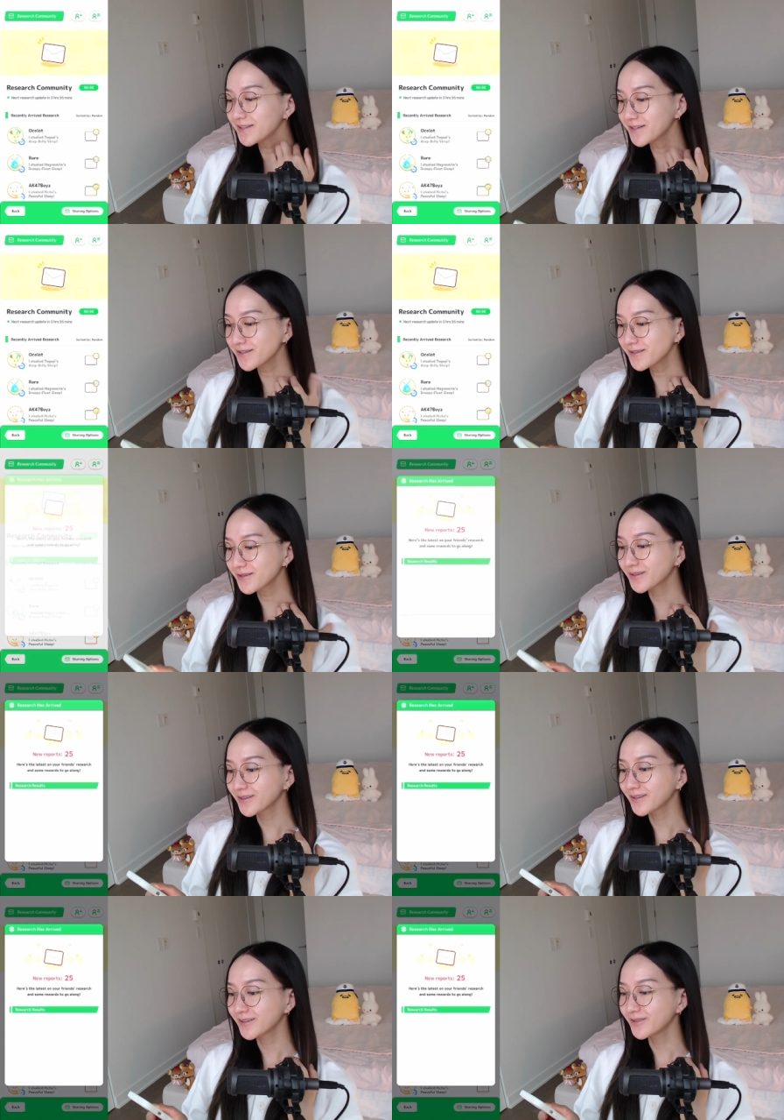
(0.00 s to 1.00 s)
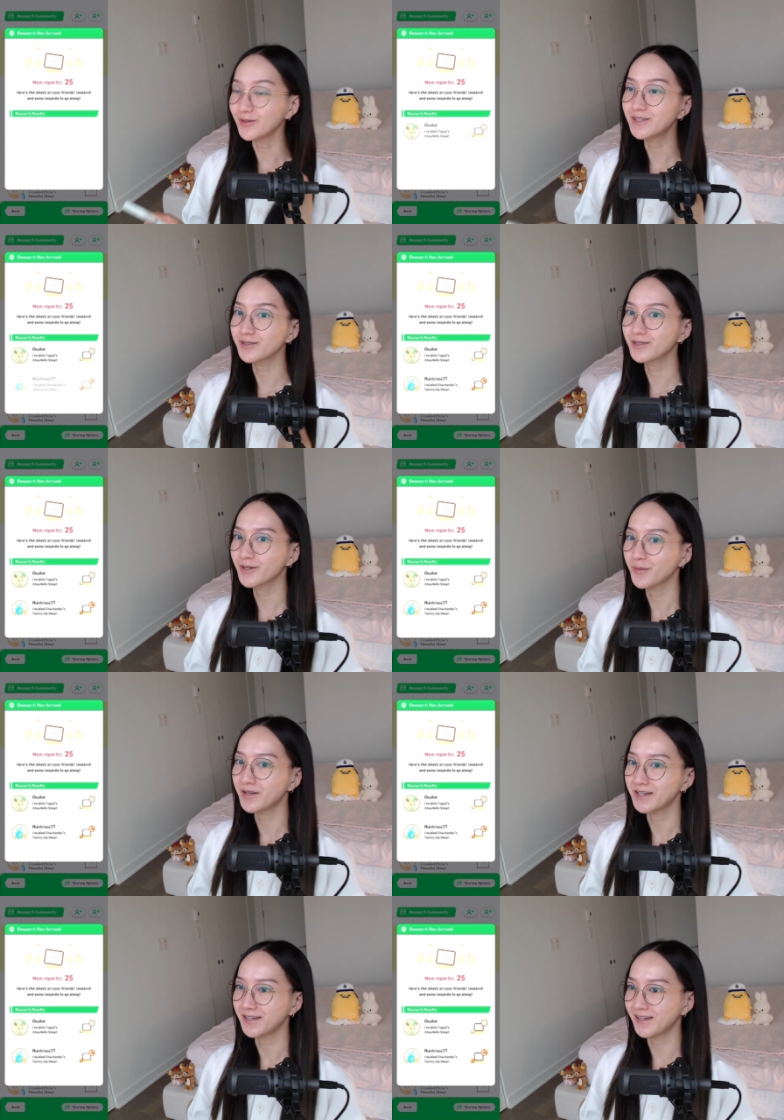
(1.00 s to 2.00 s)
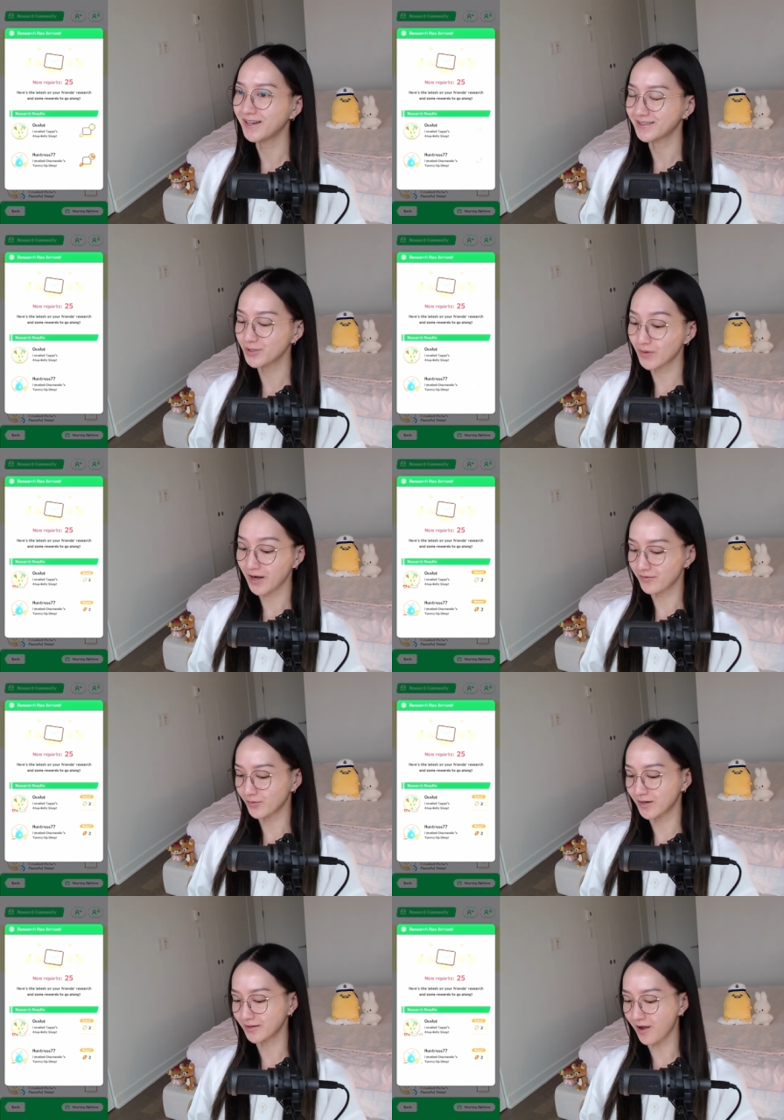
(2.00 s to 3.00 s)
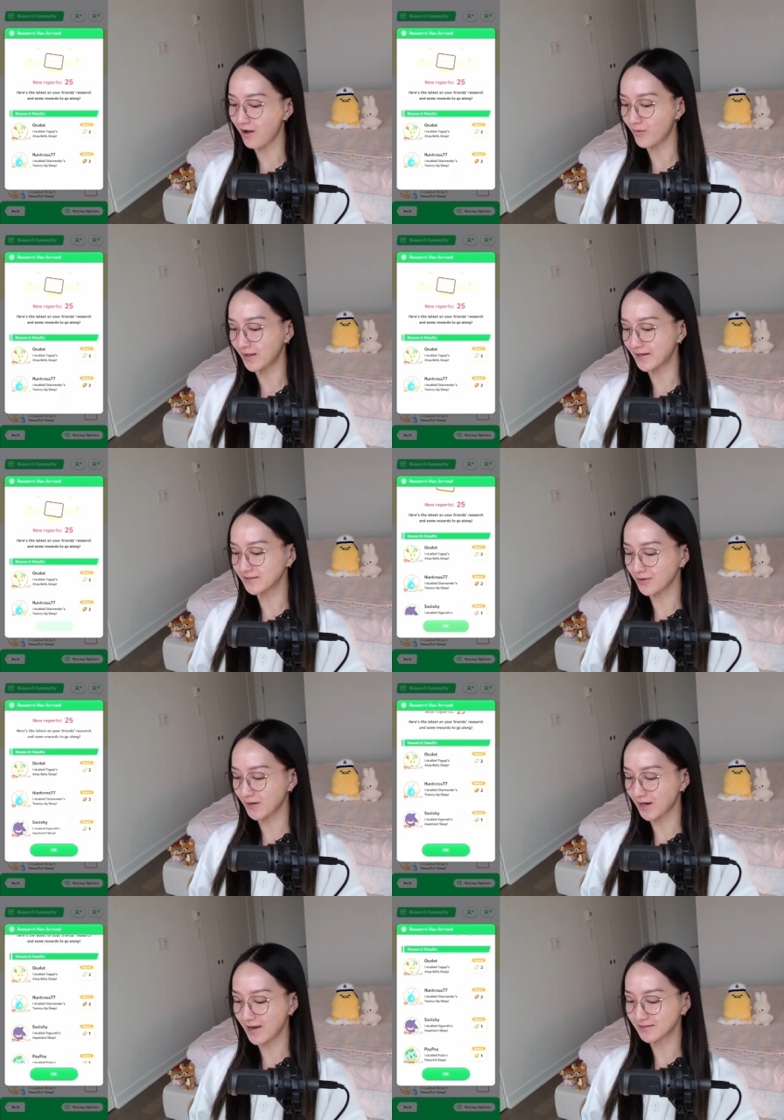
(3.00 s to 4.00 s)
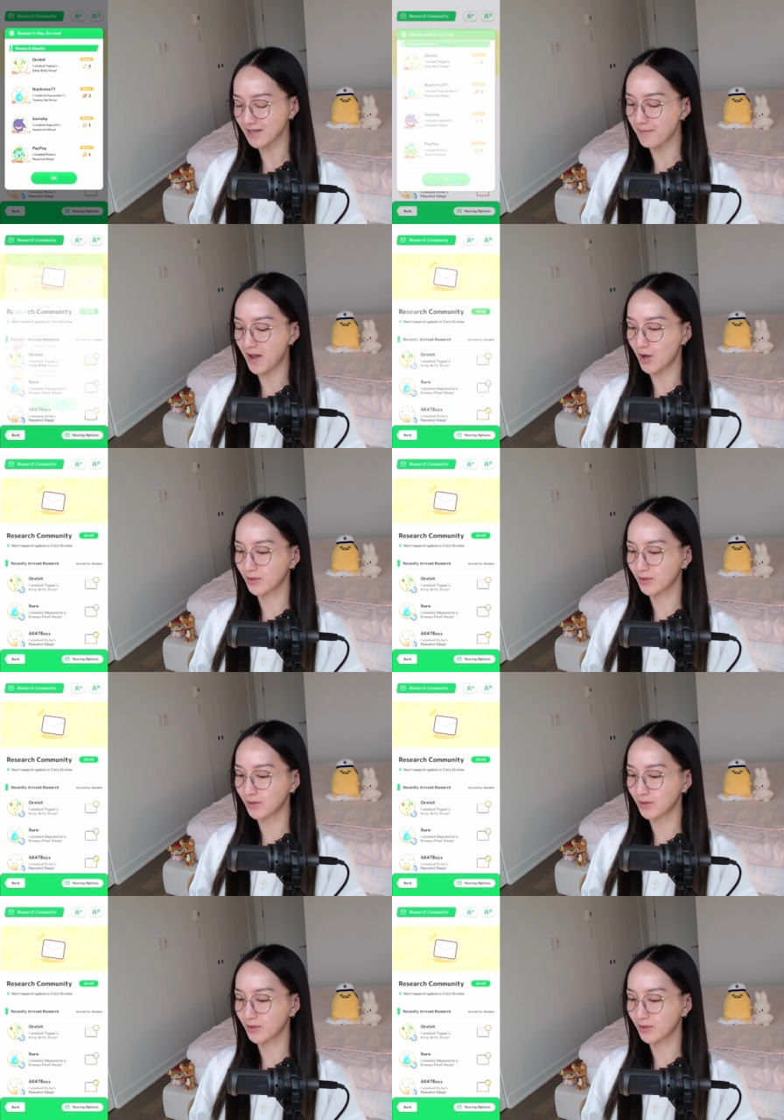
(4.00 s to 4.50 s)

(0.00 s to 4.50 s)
the research community and see what everyone got while I tell you guys about